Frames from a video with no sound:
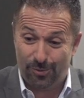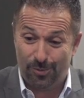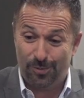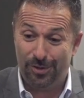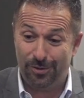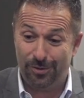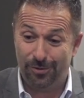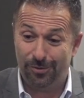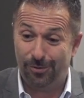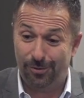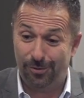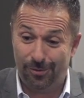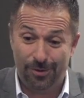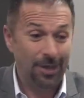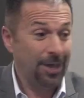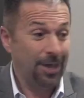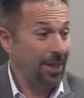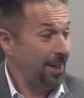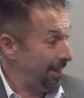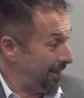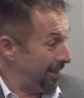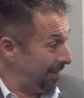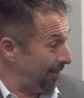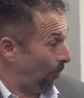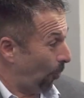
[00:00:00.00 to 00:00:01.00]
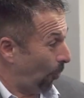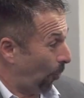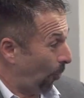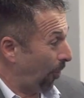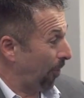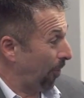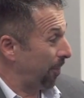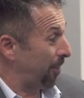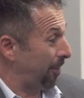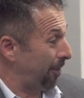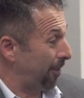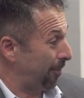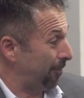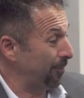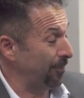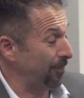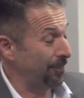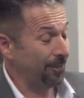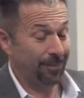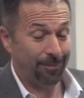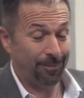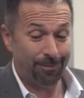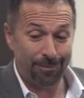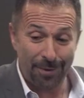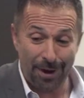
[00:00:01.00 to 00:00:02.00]
were meant to do. All of
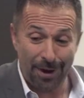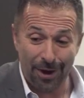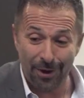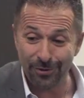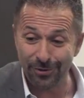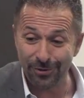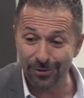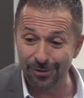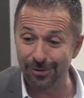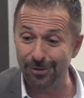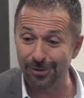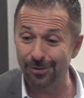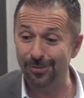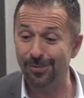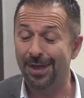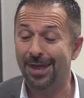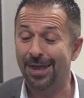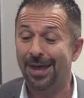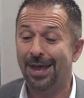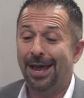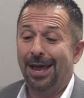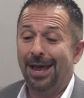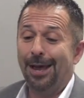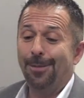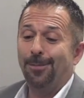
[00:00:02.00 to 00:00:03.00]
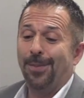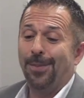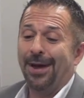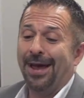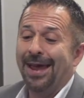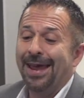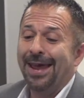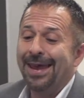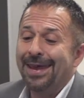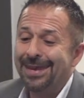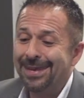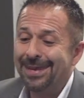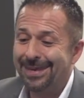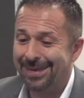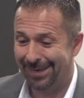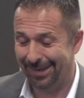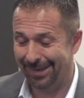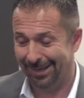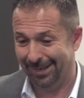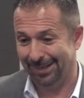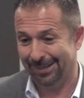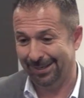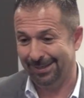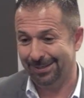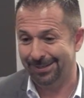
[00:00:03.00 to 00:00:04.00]
them, most of them, are
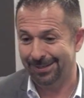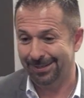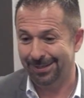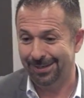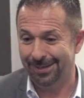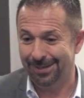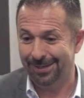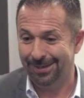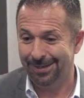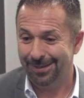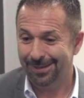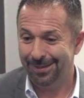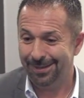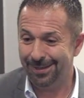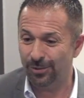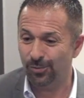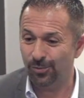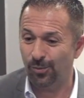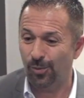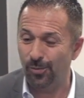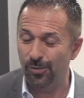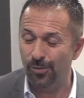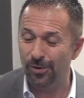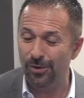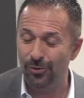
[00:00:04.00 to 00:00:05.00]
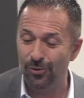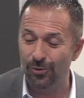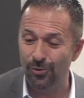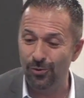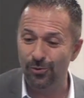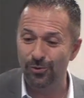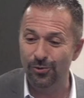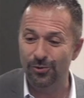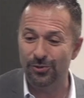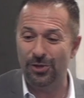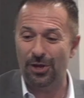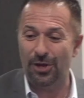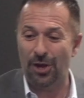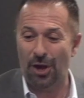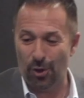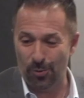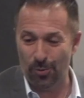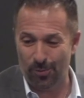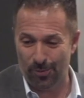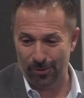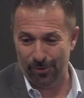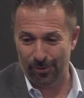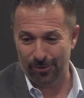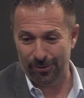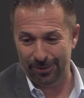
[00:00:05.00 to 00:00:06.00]
painkillers. That's what we use the
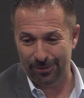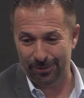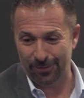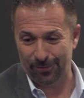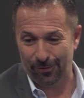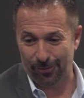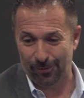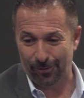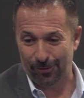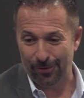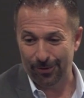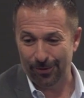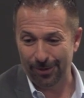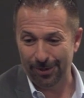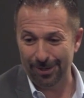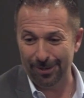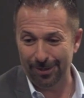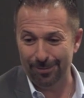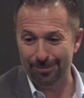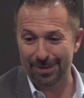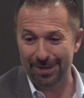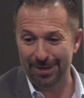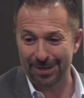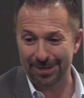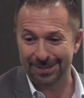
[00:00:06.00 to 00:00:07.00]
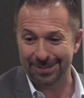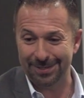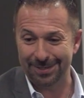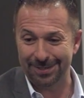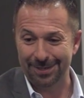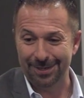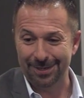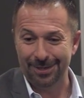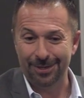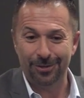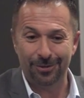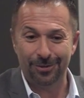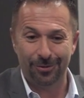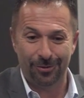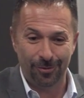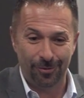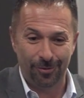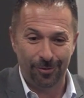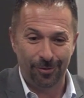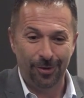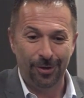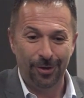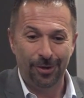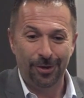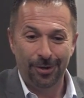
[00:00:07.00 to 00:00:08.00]
opioids for in medicine,
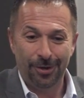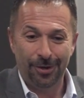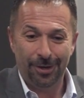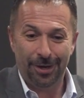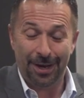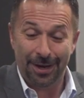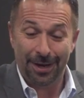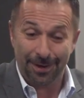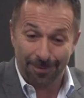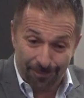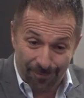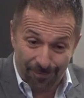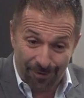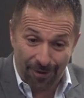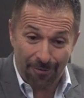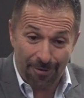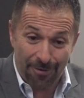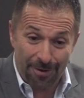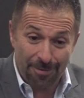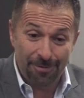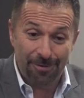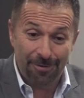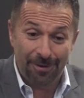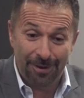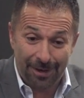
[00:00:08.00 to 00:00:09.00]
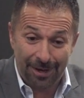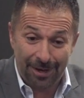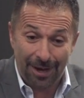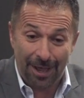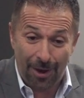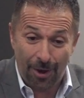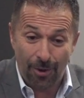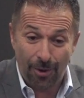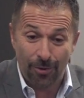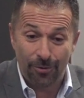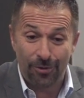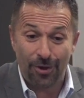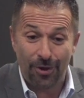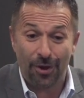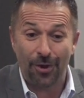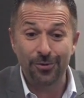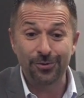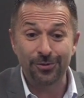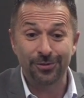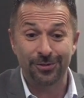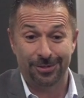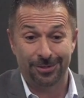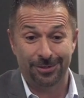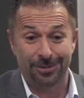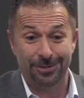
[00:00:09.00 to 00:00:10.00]
at very low
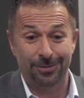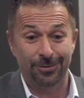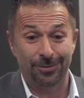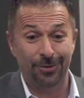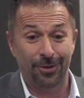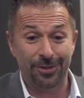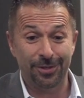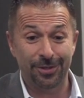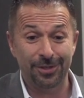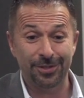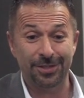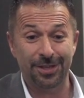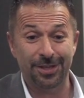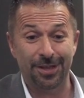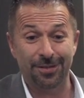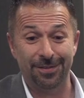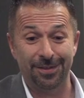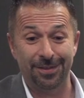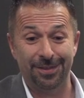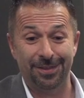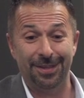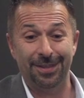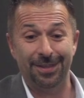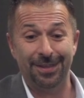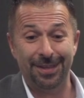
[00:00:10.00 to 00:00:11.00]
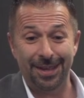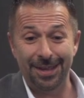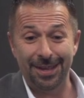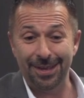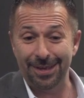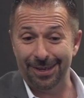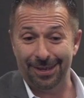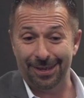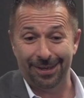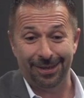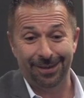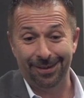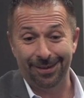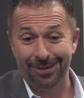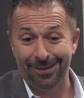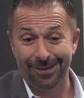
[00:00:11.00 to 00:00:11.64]
doses, not the stuff that they're taking.